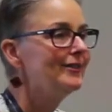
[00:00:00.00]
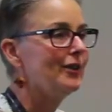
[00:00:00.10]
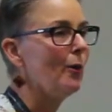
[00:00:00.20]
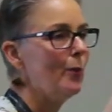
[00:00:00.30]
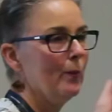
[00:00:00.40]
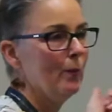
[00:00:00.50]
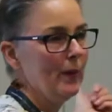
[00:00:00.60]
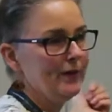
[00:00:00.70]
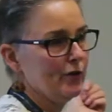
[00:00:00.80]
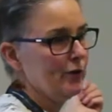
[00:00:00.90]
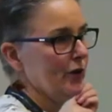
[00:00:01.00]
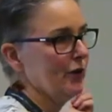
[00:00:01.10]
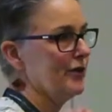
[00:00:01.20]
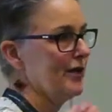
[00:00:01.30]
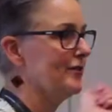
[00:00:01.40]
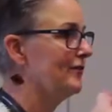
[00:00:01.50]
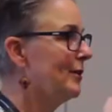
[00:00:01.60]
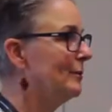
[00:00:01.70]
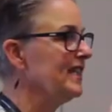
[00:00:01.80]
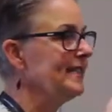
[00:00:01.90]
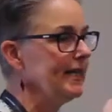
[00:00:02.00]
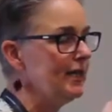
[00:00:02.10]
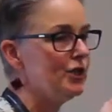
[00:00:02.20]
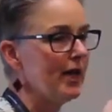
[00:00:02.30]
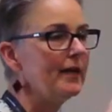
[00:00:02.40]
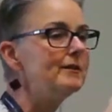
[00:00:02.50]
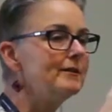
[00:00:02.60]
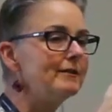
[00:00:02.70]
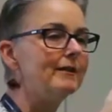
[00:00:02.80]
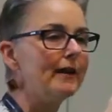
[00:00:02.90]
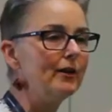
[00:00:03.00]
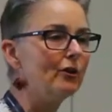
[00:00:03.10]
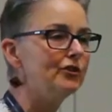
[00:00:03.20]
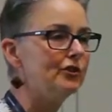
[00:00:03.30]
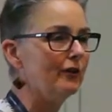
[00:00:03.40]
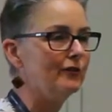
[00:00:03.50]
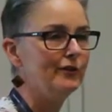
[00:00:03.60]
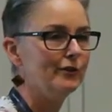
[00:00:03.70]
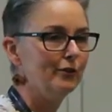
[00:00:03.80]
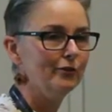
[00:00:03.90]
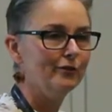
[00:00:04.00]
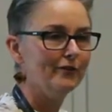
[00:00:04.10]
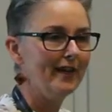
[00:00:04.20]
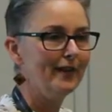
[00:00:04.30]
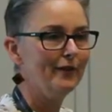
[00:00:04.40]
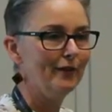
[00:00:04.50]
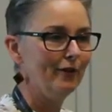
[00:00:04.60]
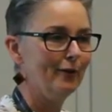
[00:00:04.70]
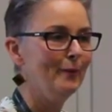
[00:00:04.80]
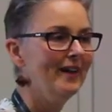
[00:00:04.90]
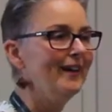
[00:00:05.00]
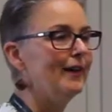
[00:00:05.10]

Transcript: So we drew the contents of somebody's tea chest that they got stuffed in the corner of their living room.